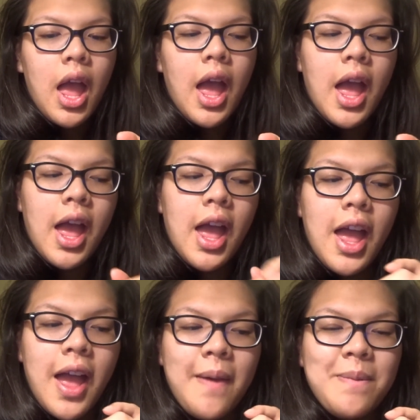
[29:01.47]

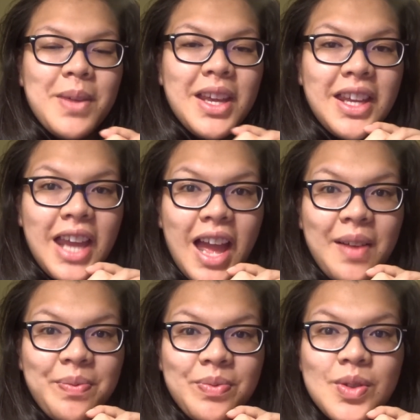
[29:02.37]
Yeah.
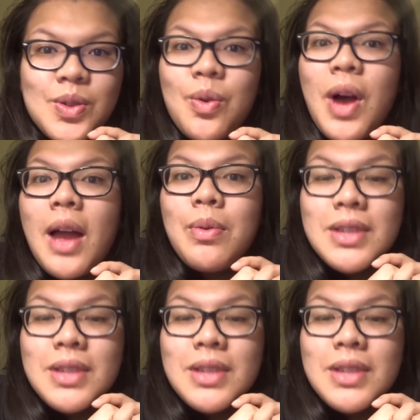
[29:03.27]
So I will